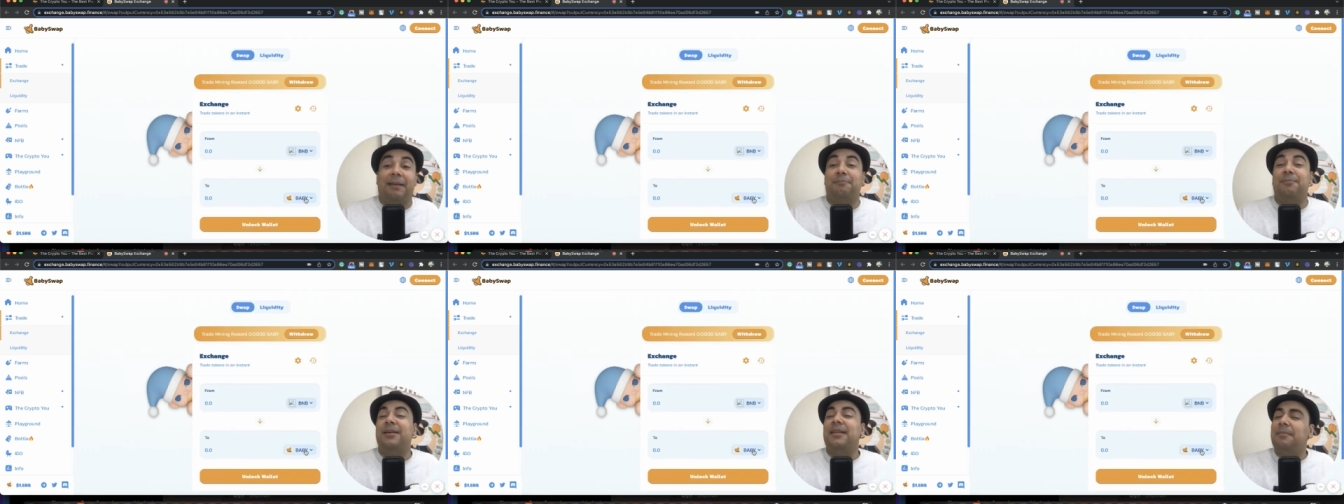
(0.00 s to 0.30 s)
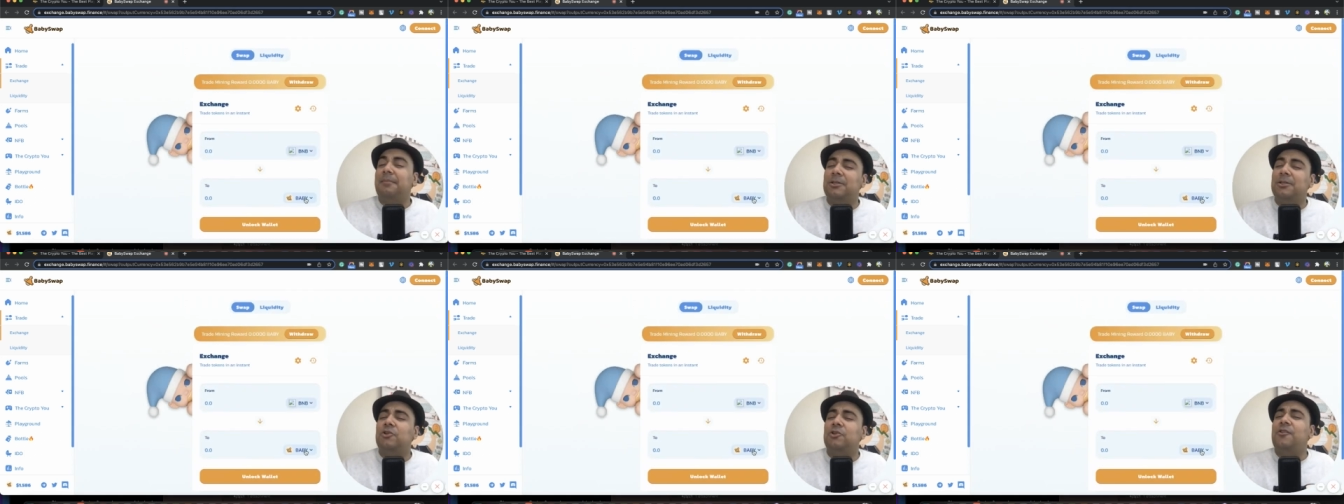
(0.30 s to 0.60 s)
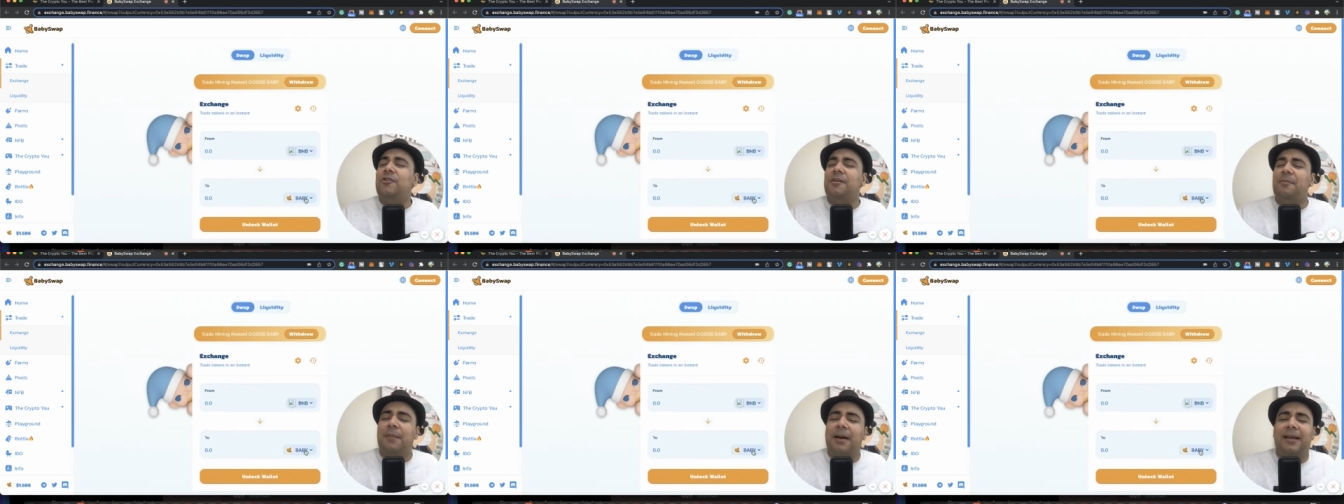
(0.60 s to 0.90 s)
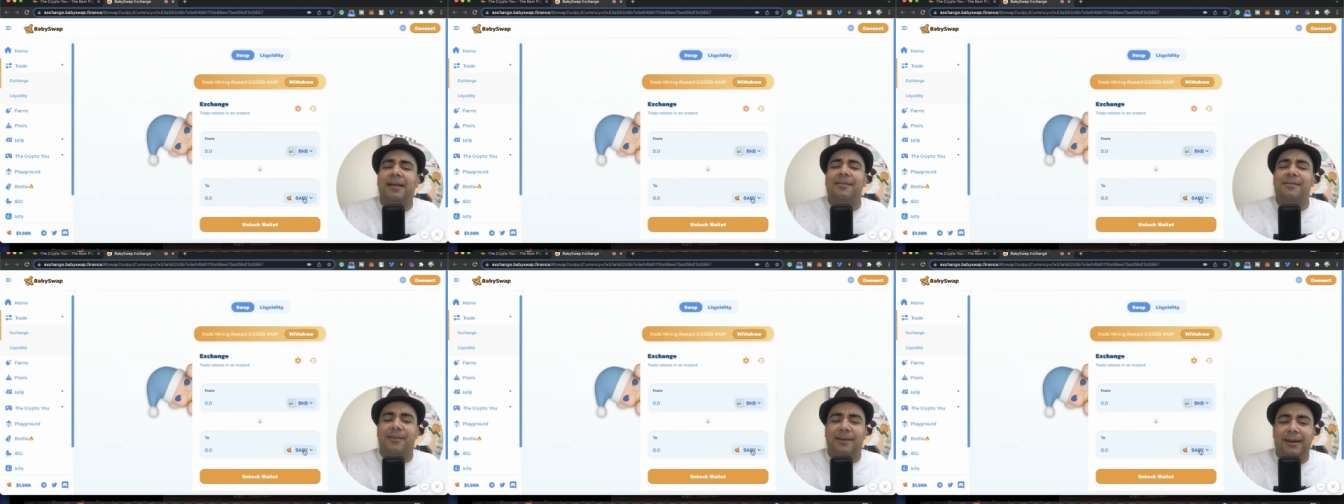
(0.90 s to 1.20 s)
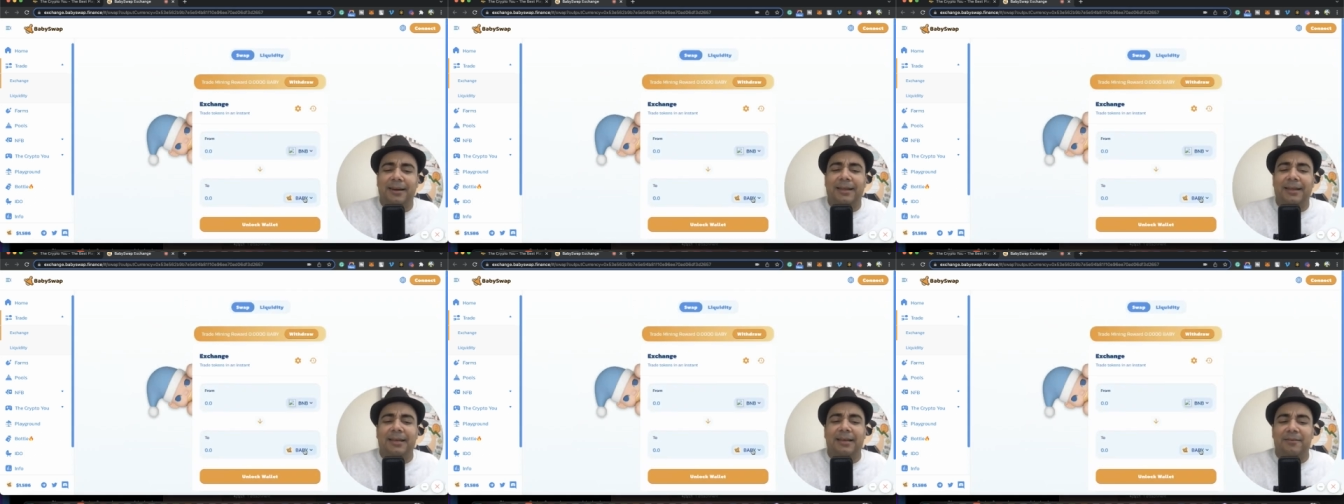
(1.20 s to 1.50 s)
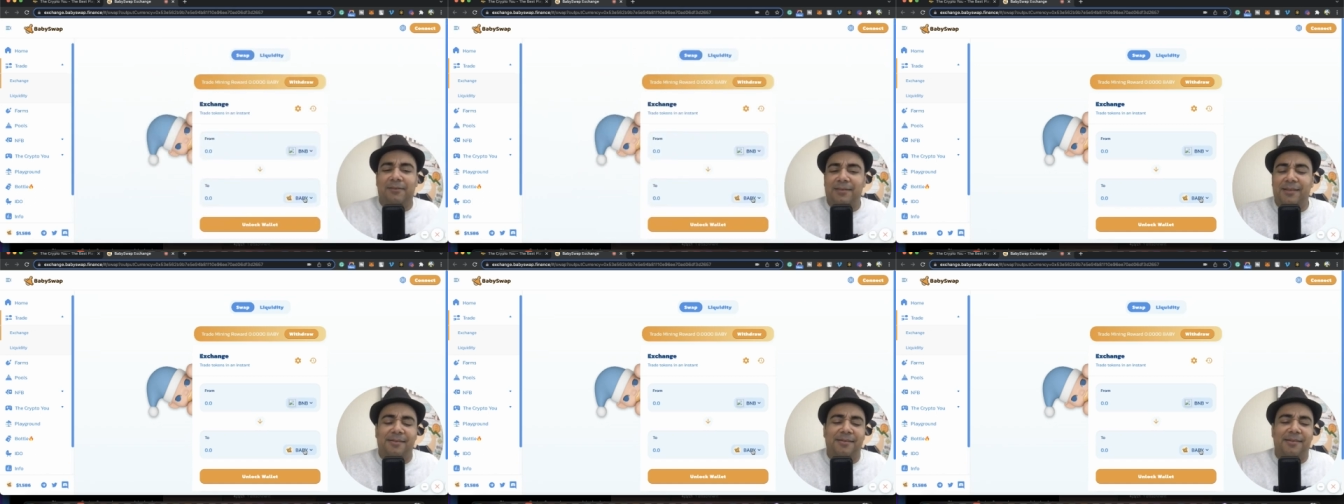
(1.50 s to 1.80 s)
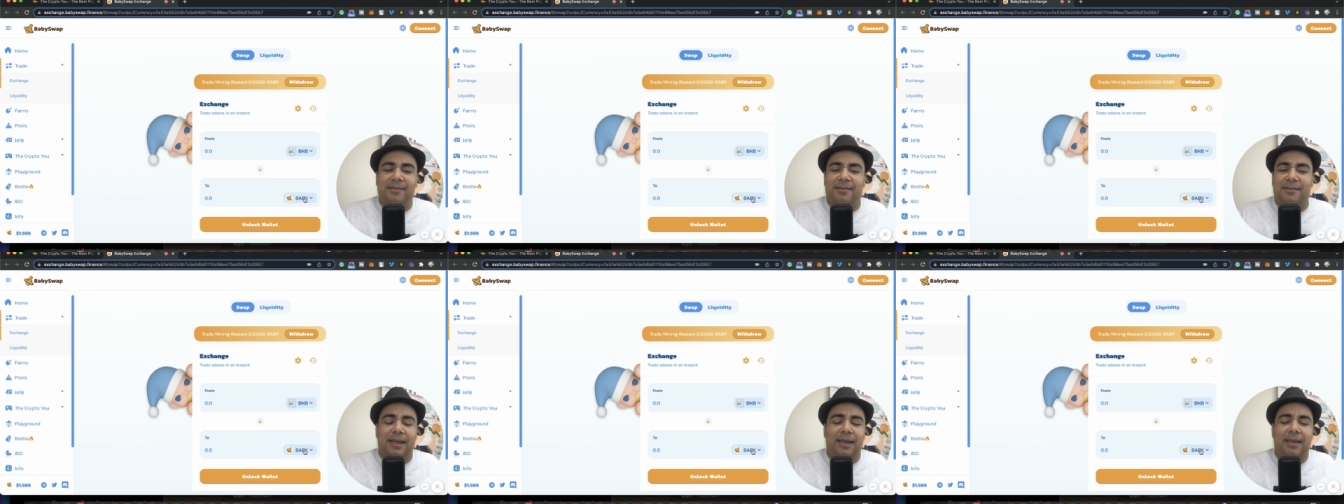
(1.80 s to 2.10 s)
Pretty much all the markets really, even the,
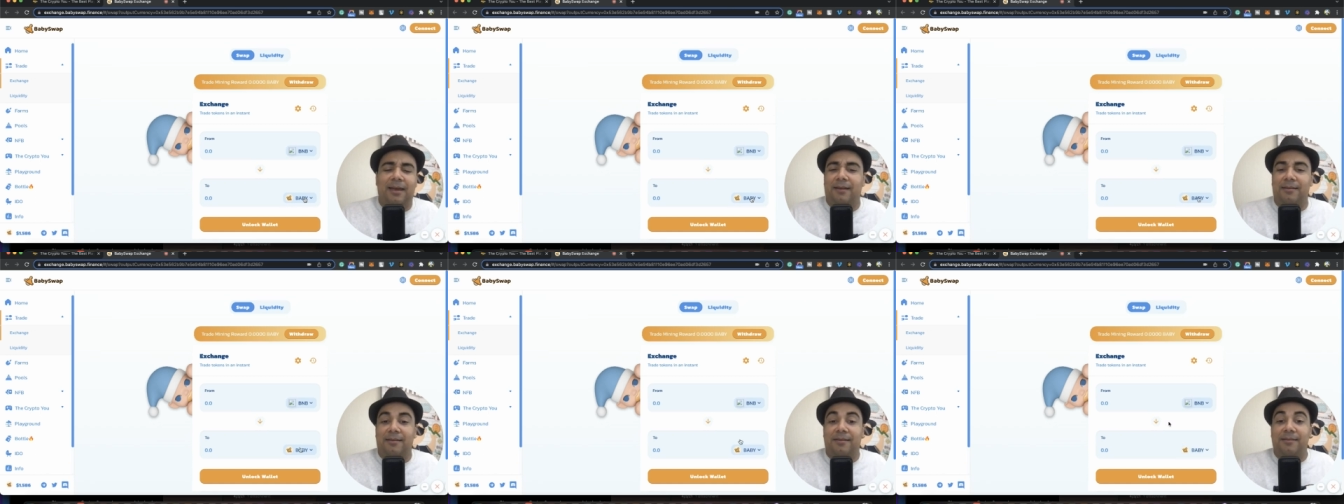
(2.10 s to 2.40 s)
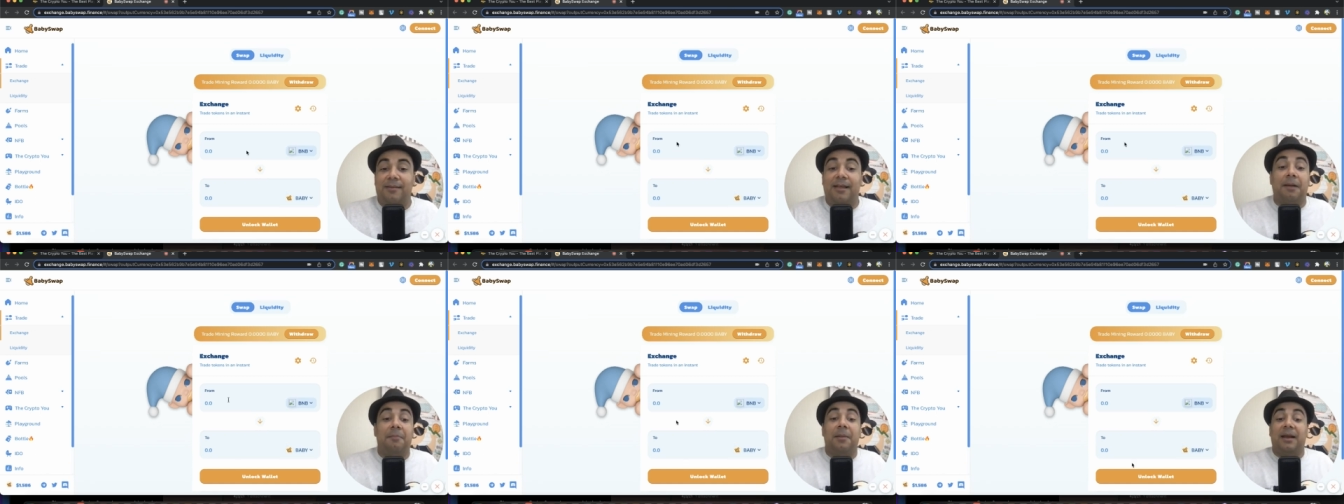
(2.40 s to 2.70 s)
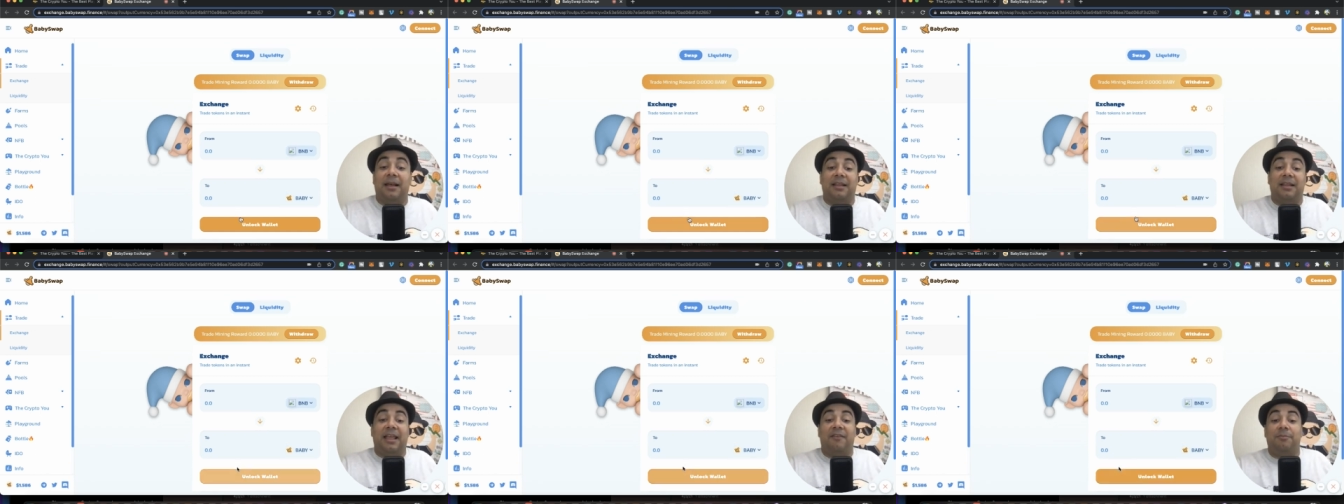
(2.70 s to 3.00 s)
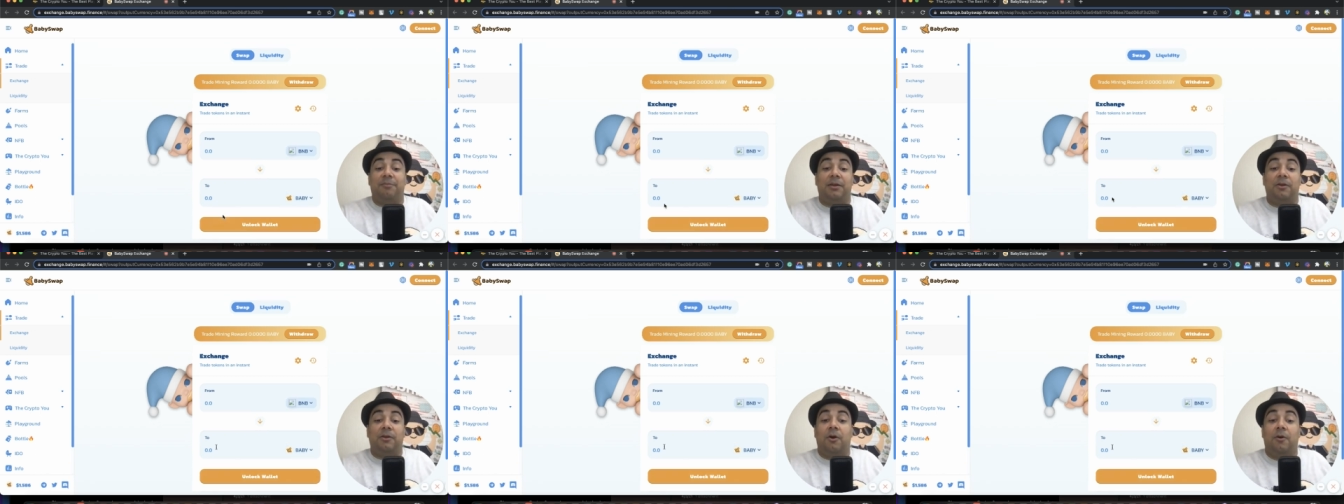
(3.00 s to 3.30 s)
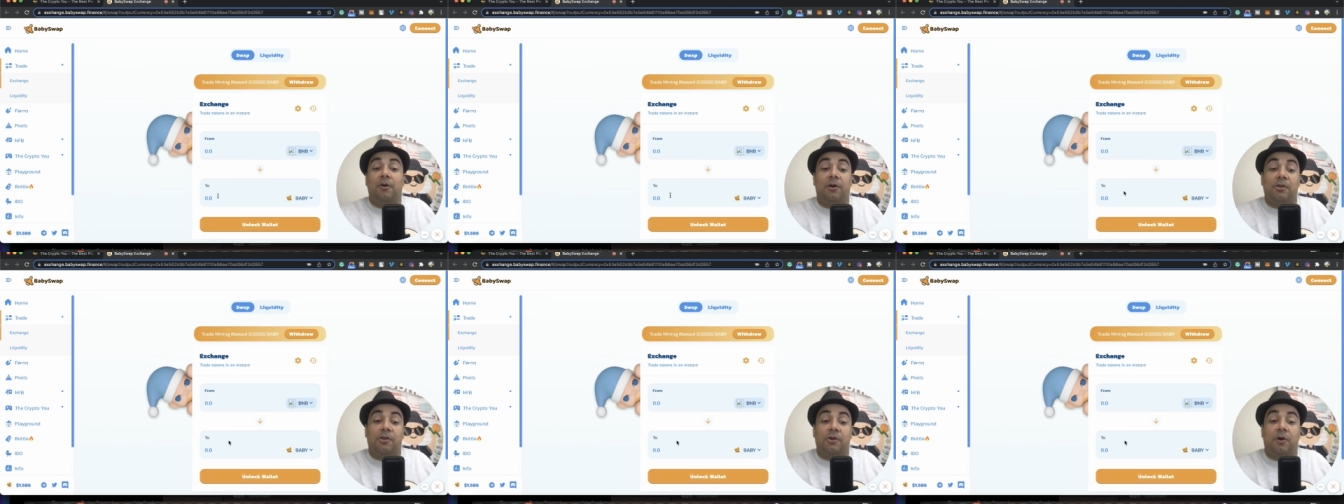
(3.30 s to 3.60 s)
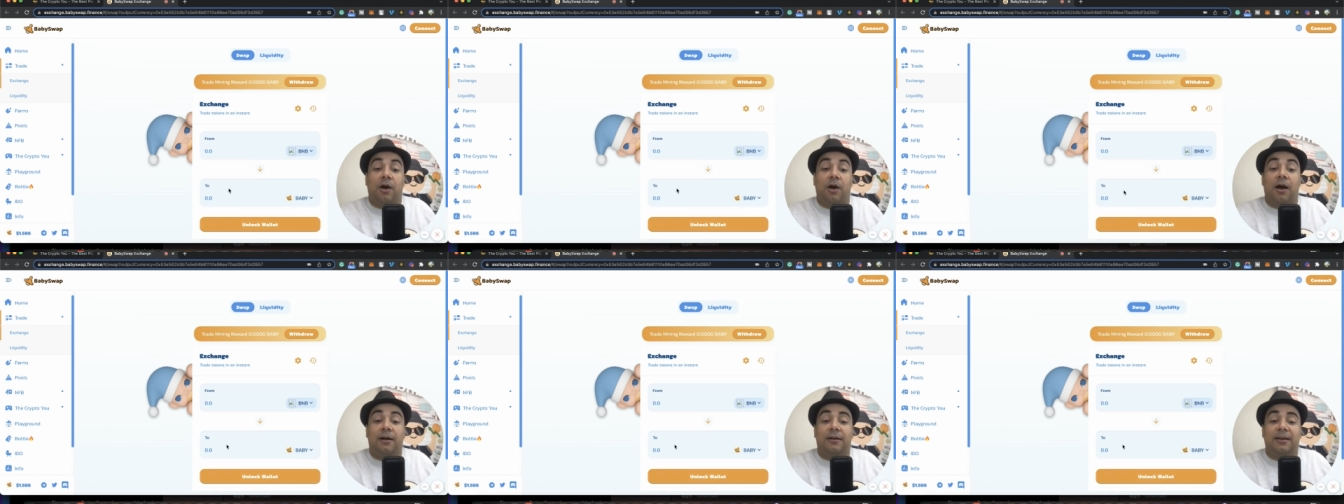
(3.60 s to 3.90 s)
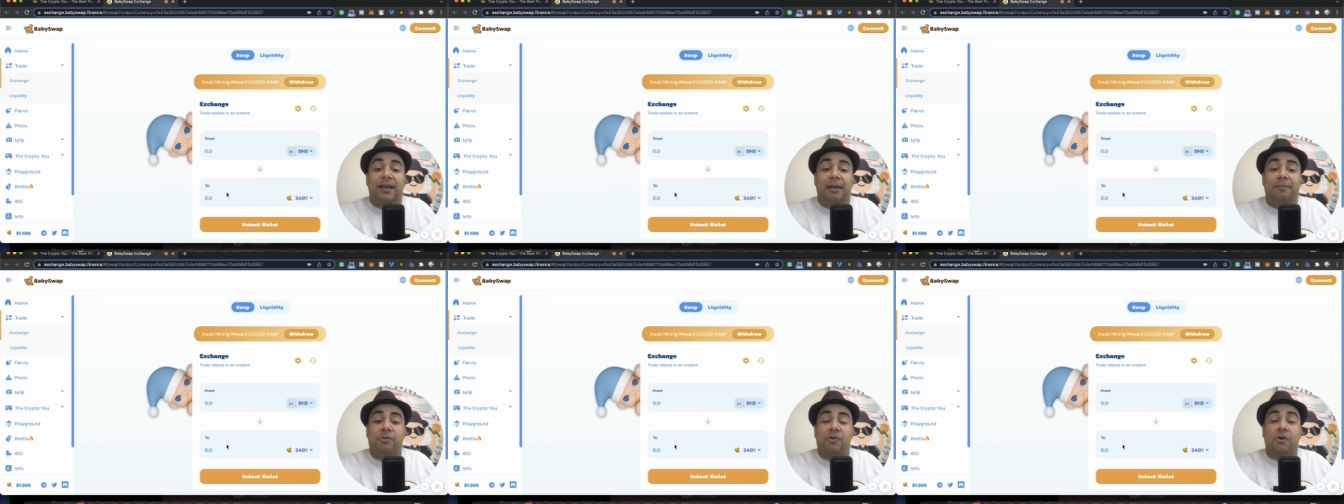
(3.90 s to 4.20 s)
uh, the stock market have been going through a hard time.